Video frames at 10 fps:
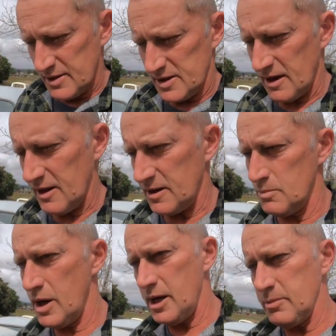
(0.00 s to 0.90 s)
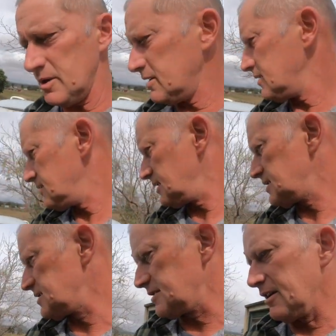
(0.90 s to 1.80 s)
So at the moment,
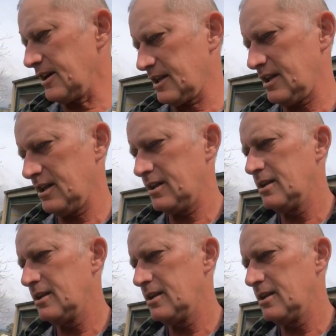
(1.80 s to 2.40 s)
this is like